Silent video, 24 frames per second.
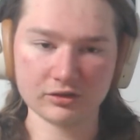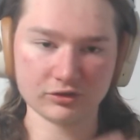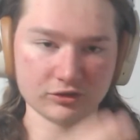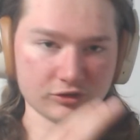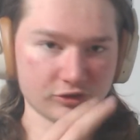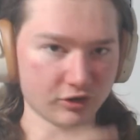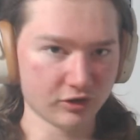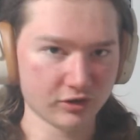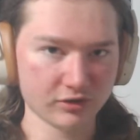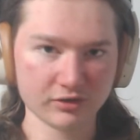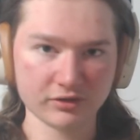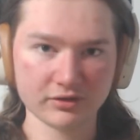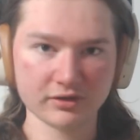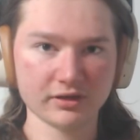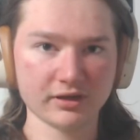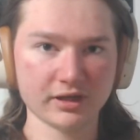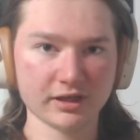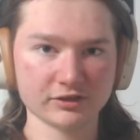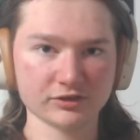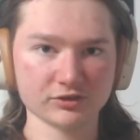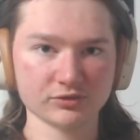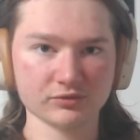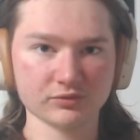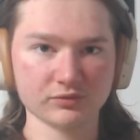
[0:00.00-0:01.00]
turn to the
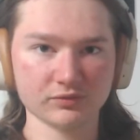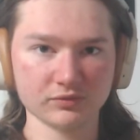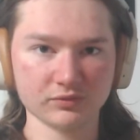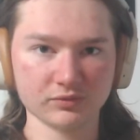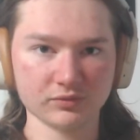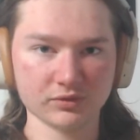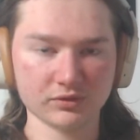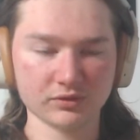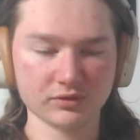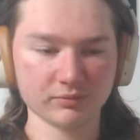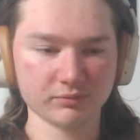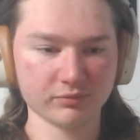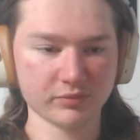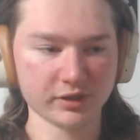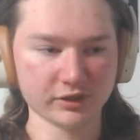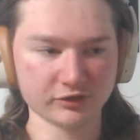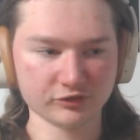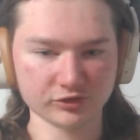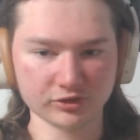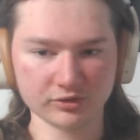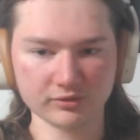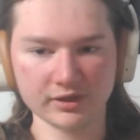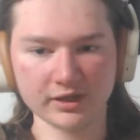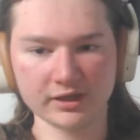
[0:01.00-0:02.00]
next
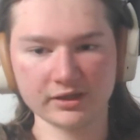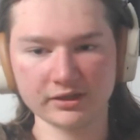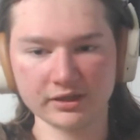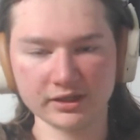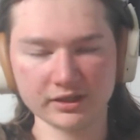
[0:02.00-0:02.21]
picture, right?